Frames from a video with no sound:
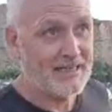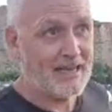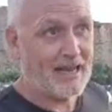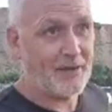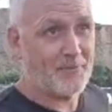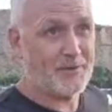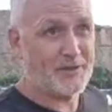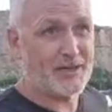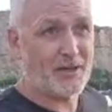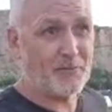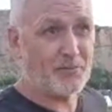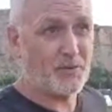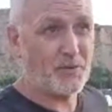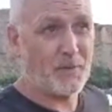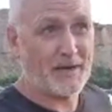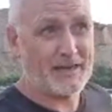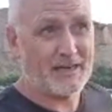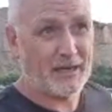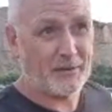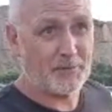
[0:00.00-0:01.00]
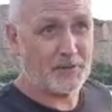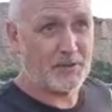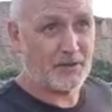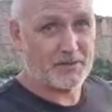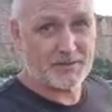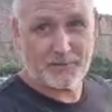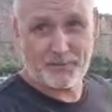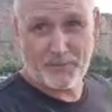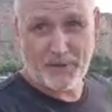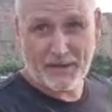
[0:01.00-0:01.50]
and we don't want to end up with
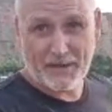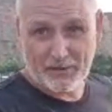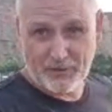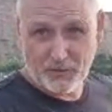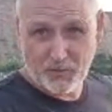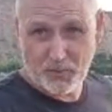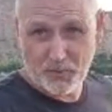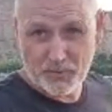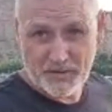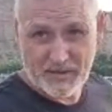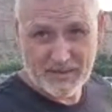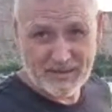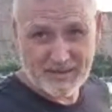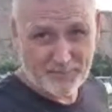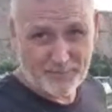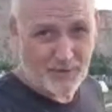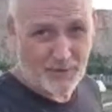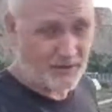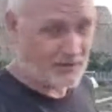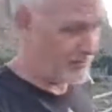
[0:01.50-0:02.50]
lots of pregnant horses and pregnant